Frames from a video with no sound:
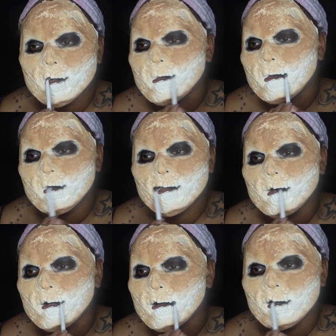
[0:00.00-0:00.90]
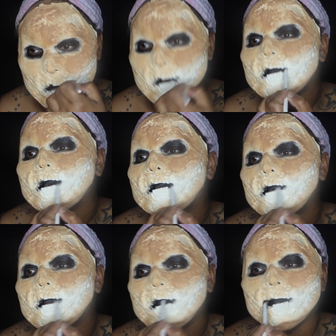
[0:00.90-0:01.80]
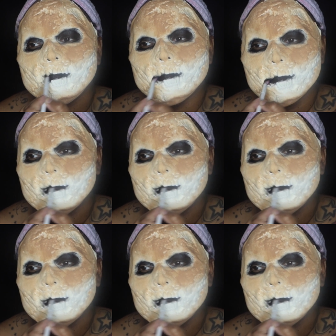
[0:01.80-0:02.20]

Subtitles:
We're going to use that black cream paint